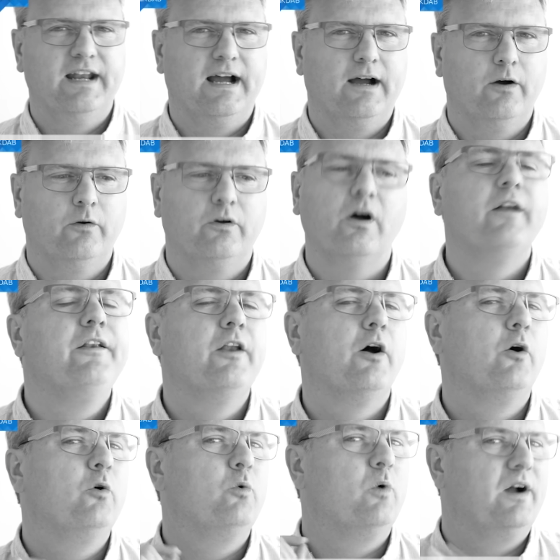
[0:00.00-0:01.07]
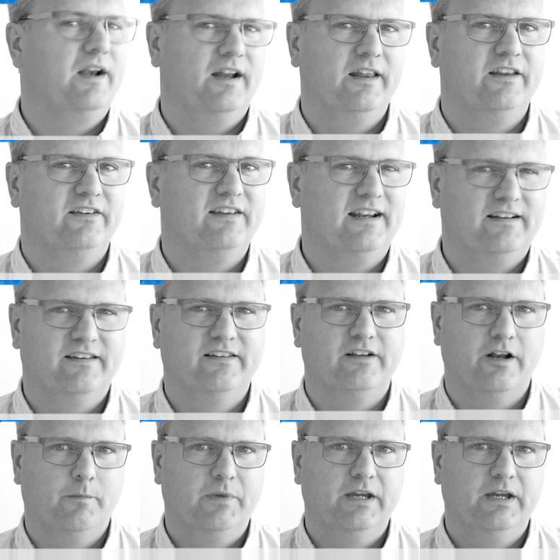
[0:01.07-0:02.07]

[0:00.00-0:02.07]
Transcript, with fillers: now know what the text is going to